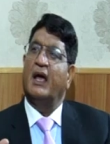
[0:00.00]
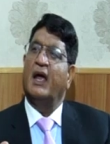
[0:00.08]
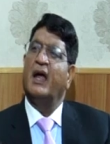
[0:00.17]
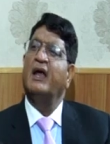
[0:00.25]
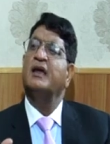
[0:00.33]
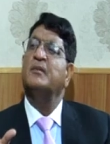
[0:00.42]

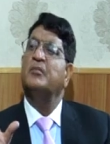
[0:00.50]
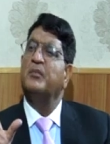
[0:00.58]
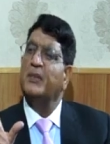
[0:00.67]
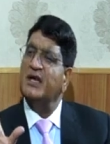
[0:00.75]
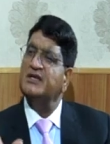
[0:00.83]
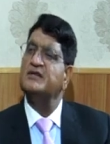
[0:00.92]
and
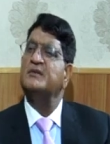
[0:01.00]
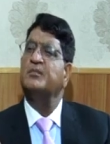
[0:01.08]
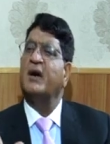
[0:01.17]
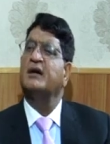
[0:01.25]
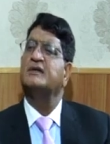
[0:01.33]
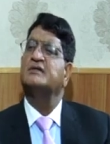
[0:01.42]
major
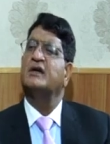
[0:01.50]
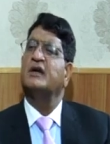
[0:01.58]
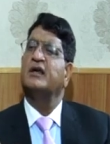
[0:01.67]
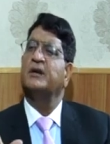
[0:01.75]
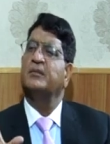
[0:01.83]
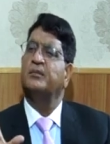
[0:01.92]

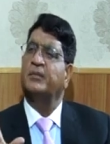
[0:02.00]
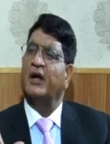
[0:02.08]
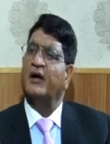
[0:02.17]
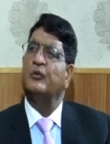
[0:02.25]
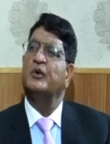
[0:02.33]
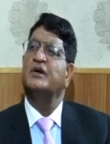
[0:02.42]
Pakistani
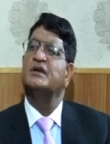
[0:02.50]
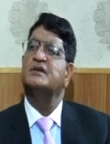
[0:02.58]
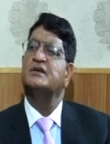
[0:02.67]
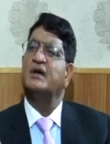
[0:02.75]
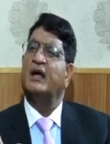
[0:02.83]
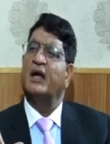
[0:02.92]
private
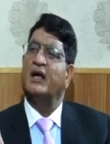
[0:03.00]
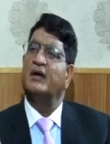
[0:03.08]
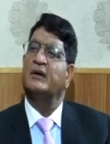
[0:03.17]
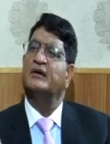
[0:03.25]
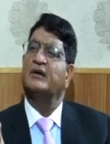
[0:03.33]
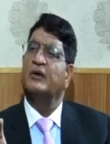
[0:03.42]

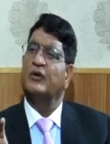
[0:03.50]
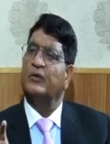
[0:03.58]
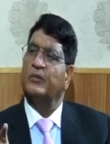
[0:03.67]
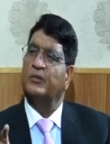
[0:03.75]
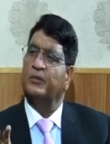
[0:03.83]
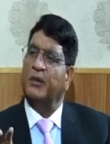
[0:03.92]
and
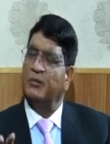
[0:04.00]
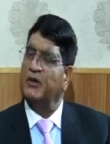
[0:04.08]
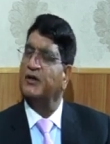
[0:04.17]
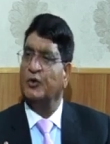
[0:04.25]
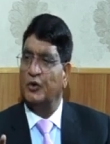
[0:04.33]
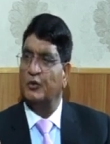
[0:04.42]
public
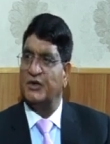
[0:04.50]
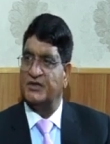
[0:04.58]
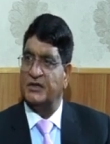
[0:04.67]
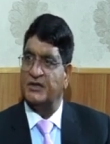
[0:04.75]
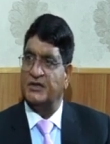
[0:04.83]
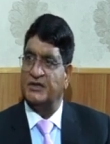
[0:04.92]

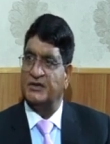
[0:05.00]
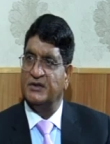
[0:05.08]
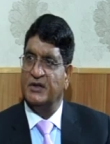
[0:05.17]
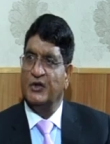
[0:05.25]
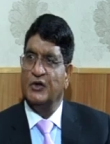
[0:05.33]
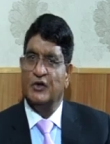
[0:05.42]
universities.
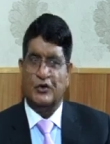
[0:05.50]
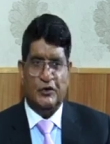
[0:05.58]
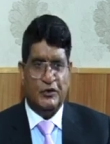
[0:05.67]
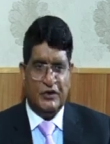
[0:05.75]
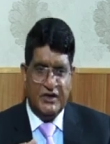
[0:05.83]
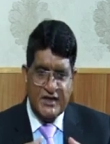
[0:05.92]

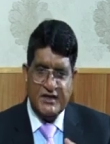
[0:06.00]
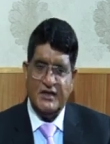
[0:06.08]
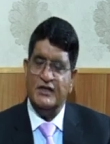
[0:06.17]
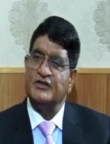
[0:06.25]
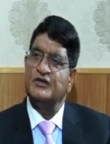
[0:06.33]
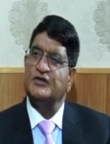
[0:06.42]
This
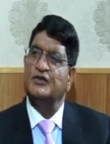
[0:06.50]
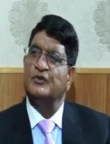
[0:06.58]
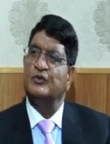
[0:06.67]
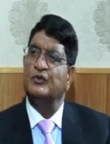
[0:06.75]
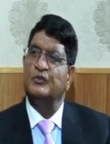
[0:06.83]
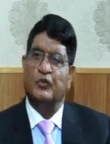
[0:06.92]

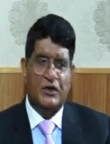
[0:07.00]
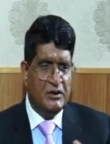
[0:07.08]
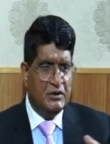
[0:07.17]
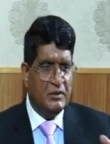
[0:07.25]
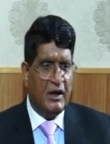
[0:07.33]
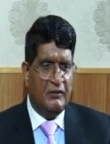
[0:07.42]
institute,
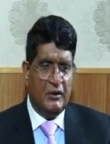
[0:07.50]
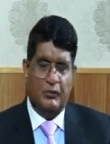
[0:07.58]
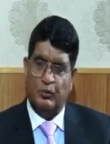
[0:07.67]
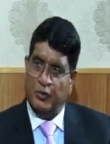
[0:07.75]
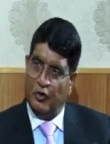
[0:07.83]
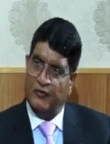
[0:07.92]
our
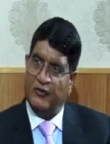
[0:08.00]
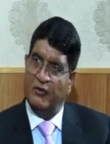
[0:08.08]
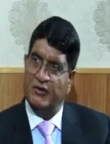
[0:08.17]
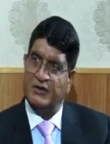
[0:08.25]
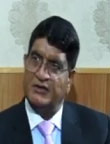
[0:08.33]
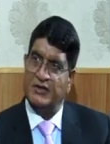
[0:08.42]
Board of
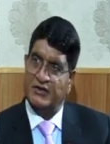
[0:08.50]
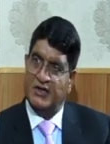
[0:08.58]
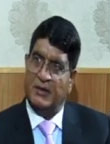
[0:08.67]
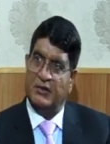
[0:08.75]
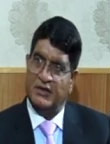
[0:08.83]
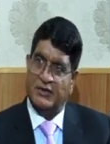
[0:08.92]
Governors
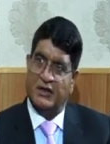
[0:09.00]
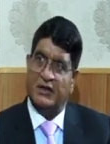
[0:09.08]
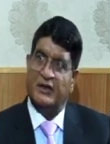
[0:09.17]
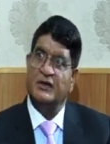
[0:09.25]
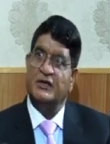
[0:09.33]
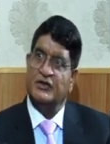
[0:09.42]
established here
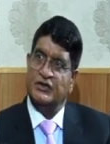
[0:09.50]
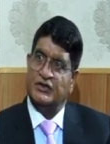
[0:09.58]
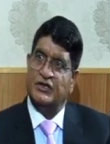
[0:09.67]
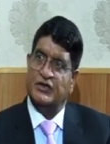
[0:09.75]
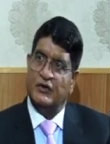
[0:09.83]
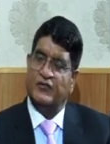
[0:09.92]

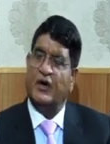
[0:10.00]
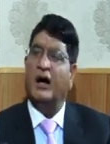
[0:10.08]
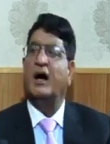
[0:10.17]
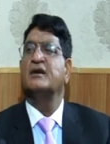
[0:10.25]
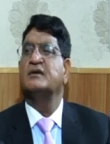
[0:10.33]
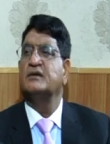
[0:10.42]

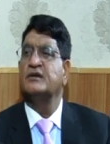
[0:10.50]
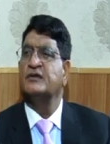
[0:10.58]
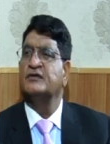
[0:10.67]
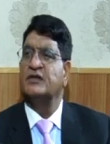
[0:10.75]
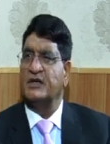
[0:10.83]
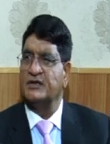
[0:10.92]
state-of-art
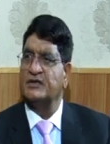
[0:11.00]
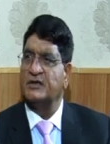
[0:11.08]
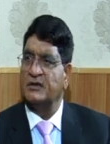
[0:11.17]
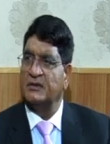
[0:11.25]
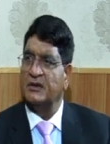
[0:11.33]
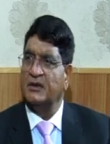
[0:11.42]

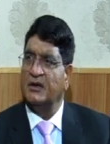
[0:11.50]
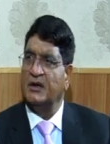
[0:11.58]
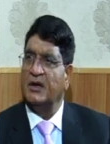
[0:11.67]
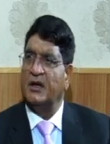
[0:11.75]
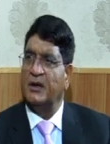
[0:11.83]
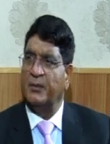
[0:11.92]
center,
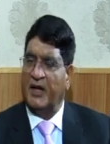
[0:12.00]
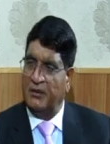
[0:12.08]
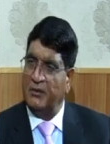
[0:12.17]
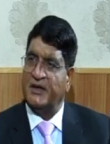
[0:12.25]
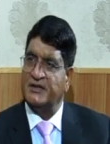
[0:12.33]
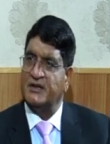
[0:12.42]

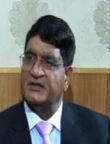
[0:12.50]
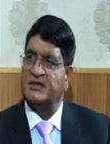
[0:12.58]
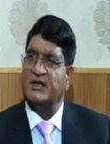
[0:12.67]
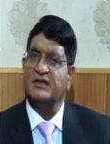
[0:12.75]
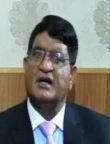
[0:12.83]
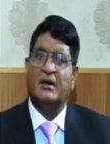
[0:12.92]
Paigam-e-Pakistan
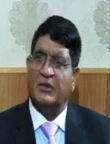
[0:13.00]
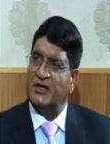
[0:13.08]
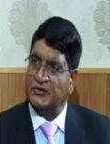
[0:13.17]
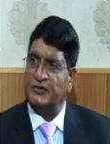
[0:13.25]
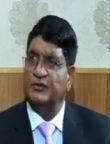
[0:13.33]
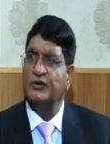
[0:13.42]
Center. I'm
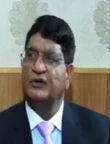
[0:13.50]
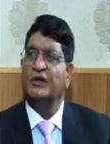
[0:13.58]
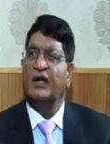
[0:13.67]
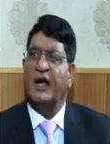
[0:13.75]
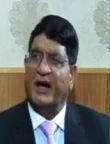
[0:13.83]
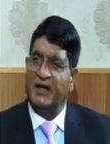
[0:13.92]
also
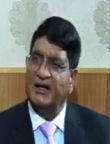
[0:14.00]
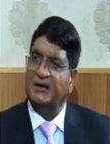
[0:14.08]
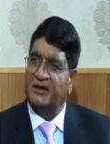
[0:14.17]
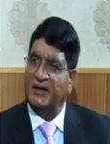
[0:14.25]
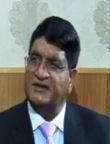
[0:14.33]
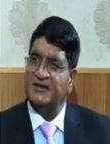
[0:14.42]
heading that